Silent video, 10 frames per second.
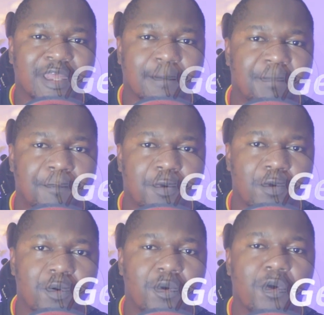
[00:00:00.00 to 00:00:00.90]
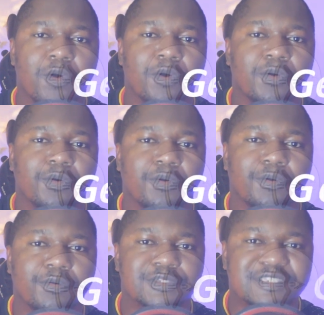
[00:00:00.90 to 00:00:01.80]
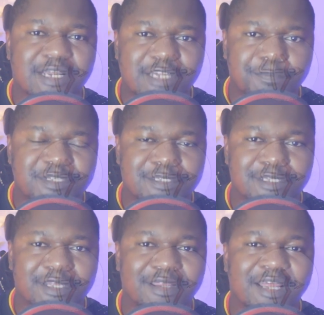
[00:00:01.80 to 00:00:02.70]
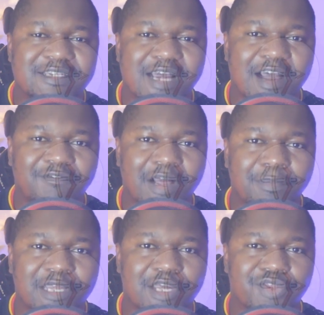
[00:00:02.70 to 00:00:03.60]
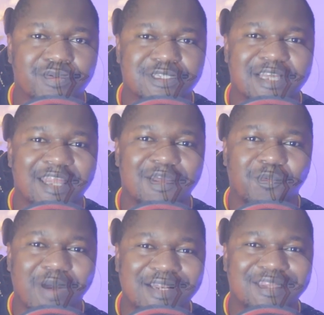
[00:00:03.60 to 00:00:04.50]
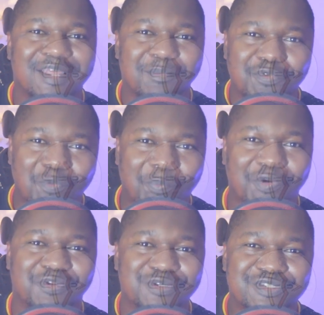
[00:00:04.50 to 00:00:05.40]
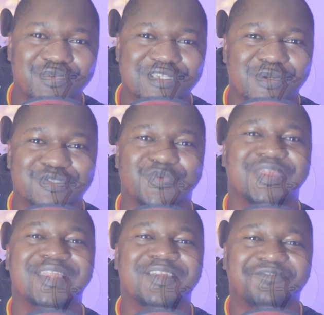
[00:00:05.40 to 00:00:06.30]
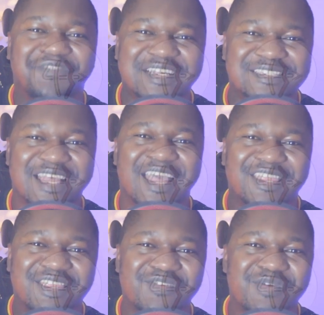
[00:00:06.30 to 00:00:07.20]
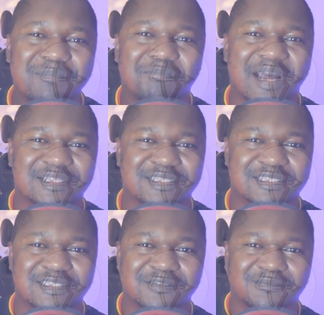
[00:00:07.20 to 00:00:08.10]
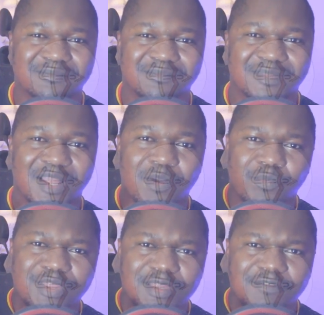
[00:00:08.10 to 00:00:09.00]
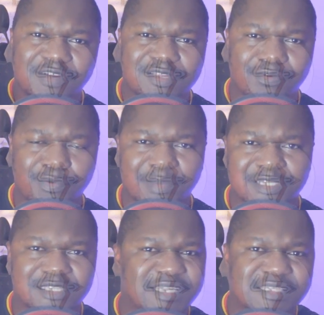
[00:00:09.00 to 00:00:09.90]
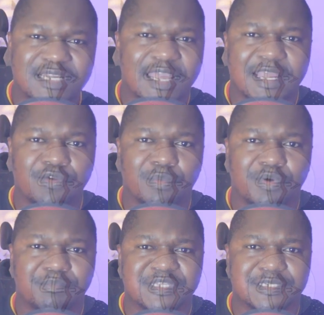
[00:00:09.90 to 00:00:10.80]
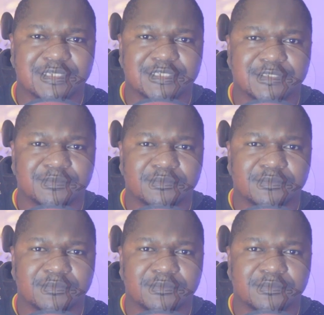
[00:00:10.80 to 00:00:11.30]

are people, startups that have applications and they want them to produce results within the first 3 months. Within the first 3 months, just like a normal business.